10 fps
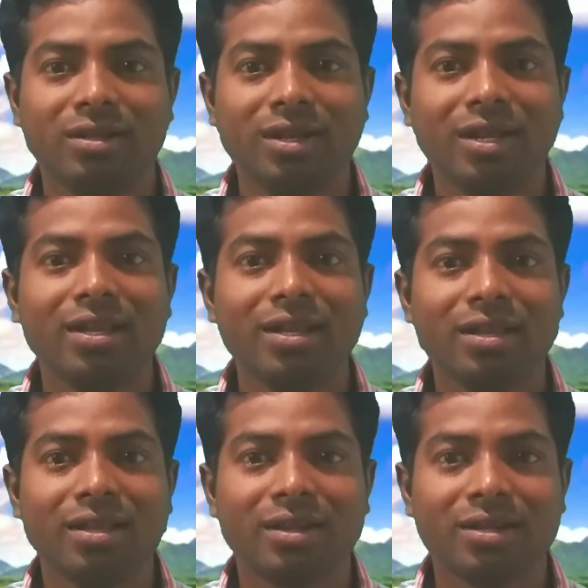daily
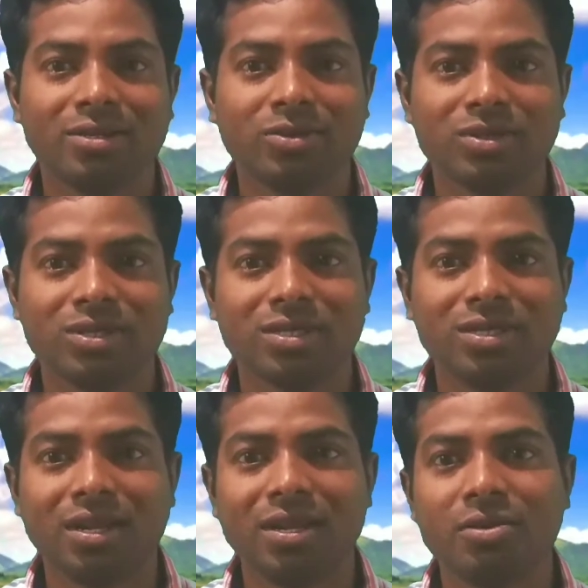resources,
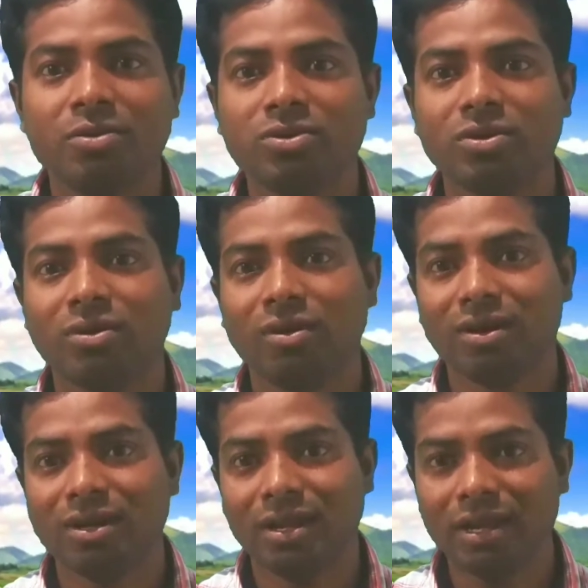daily use or
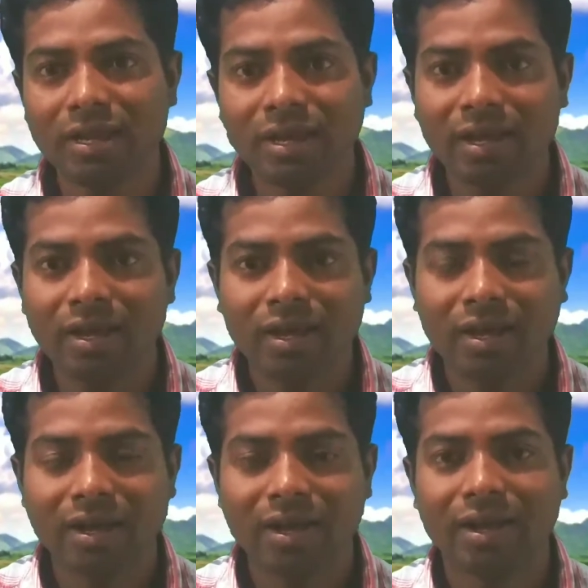daily
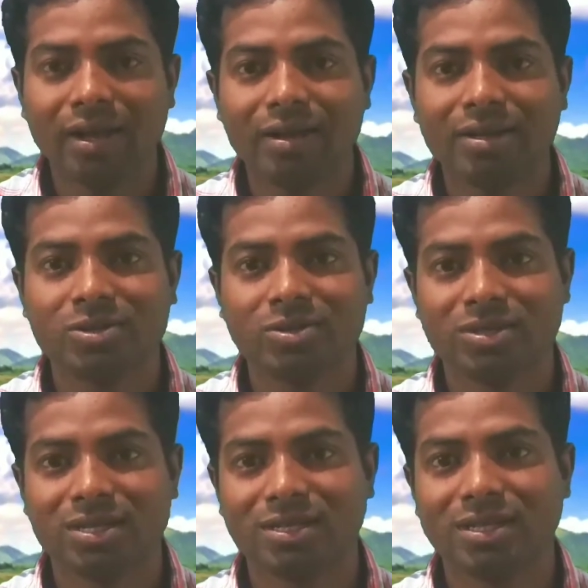
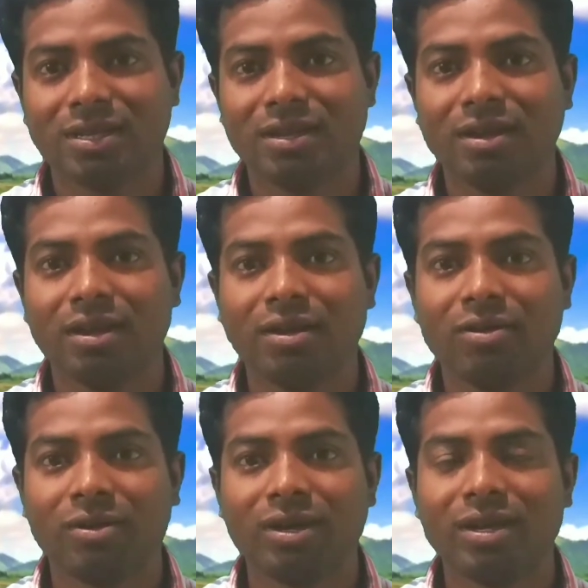resources.
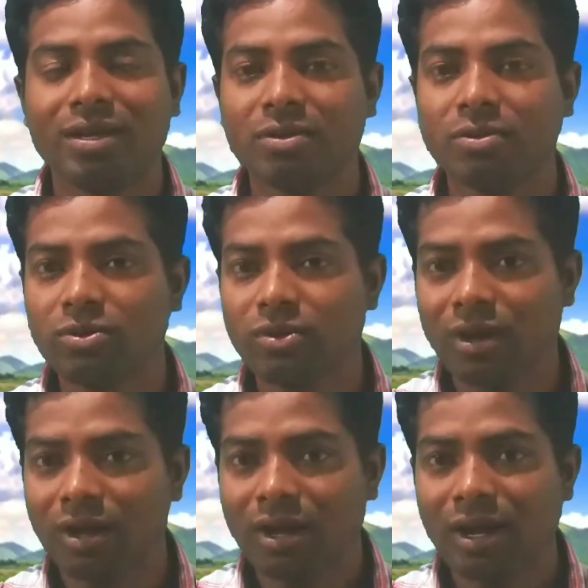Okay, you
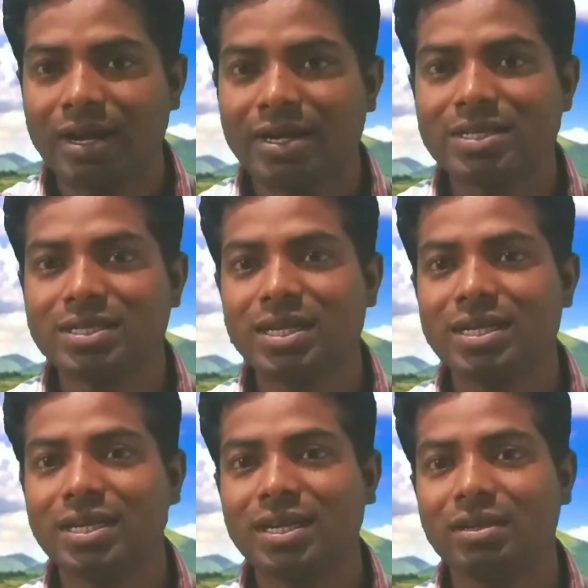understand
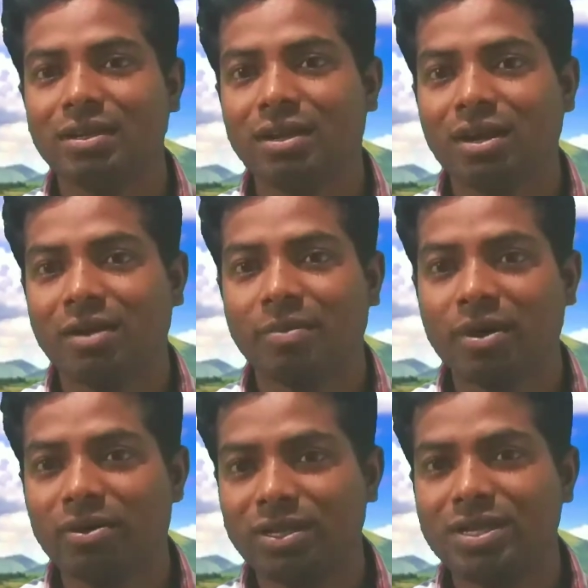here
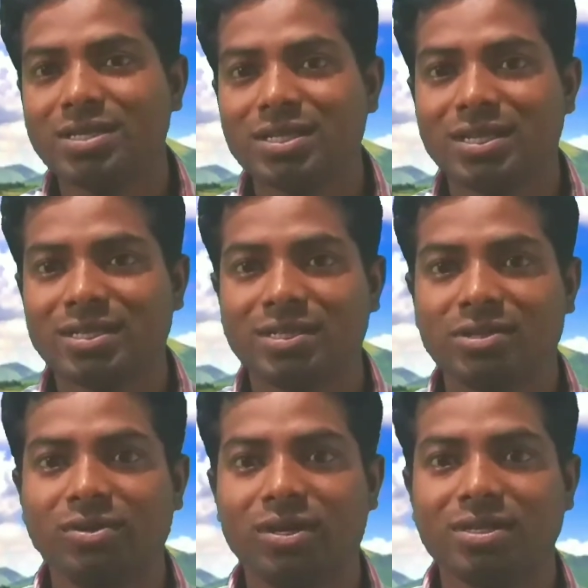about these things,
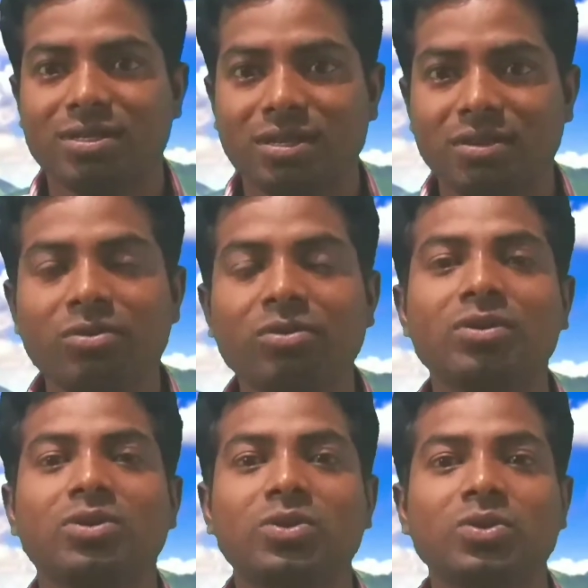students. You
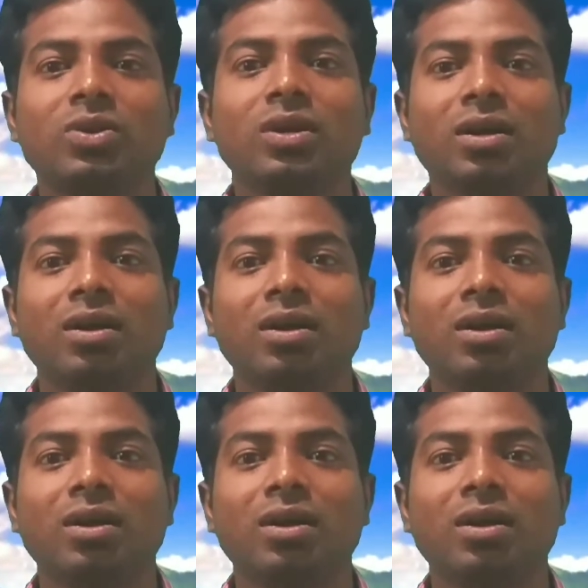also